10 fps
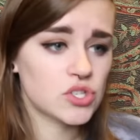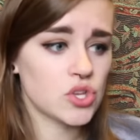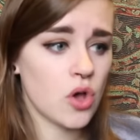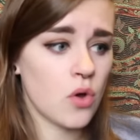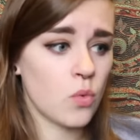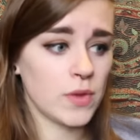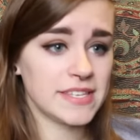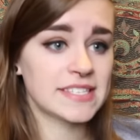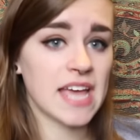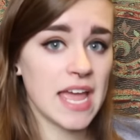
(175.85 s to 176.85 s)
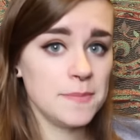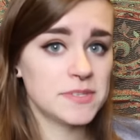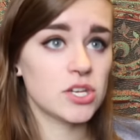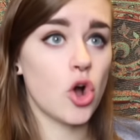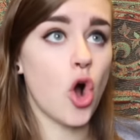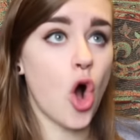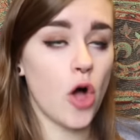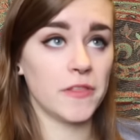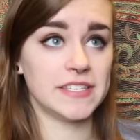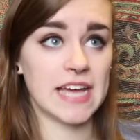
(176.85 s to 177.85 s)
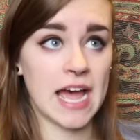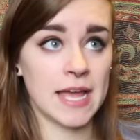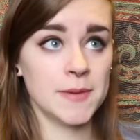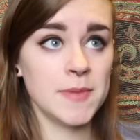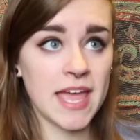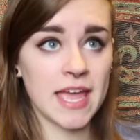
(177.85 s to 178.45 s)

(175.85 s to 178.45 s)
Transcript: so we Skyped all the time